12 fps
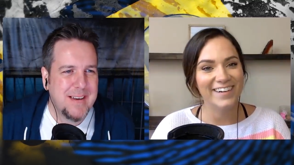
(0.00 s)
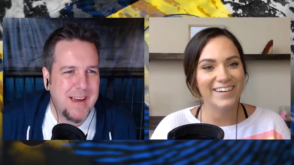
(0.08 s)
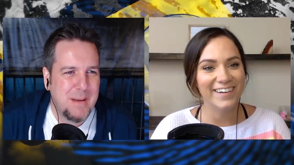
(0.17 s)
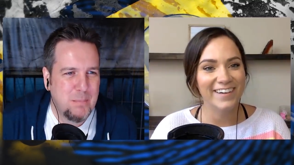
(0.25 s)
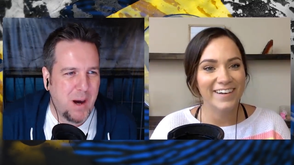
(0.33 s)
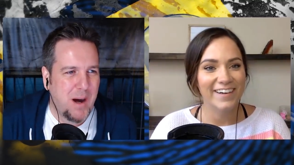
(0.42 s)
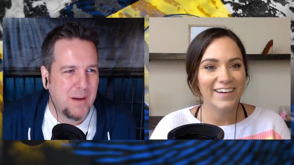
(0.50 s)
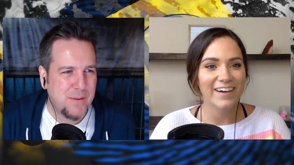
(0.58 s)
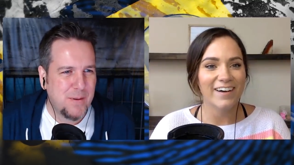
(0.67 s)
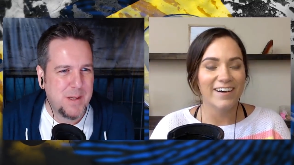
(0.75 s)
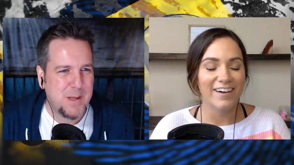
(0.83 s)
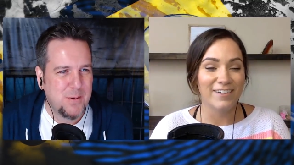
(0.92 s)
Speaker 1: and bought also,
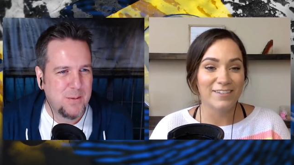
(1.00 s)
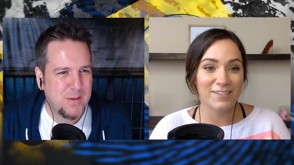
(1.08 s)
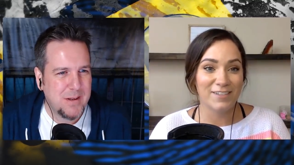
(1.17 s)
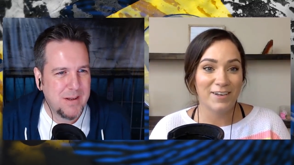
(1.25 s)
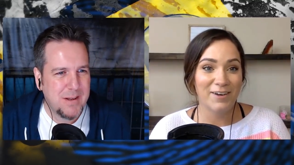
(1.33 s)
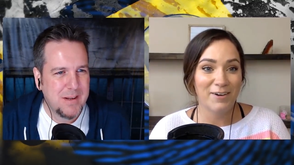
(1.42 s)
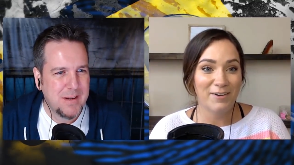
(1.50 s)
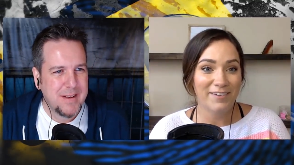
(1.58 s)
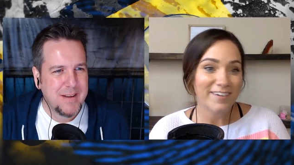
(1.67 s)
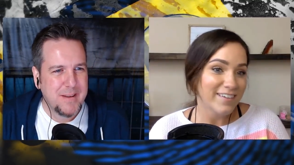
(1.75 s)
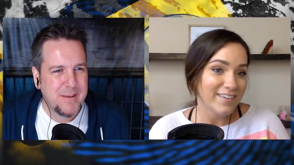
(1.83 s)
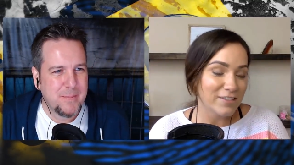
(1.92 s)
from you?
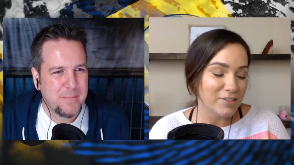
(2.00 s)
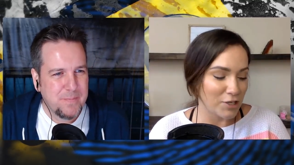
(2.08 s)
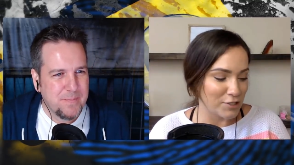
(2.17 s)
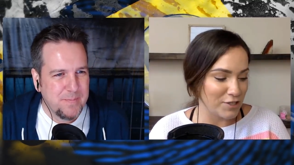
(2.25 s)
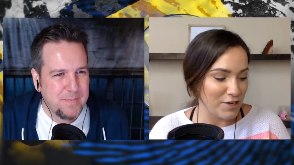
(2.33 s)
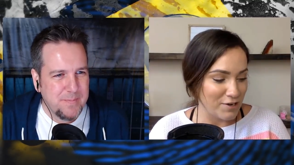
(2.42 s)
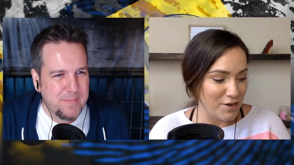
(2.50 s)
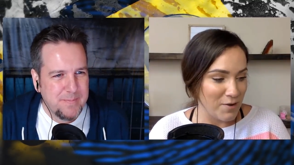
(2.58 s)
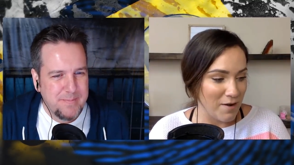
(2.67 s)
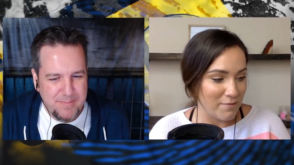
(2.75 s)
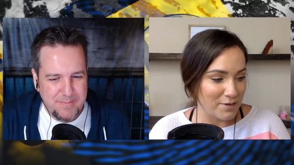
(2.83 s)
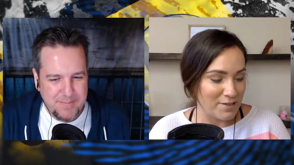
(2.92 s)
Speaker 2: just so you know, everything
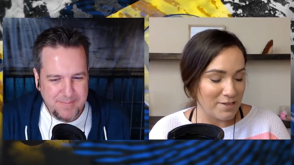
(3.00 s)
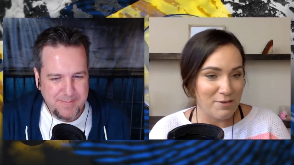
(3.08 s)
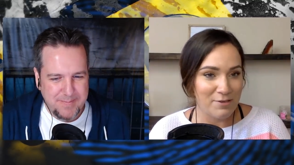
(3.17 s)
you say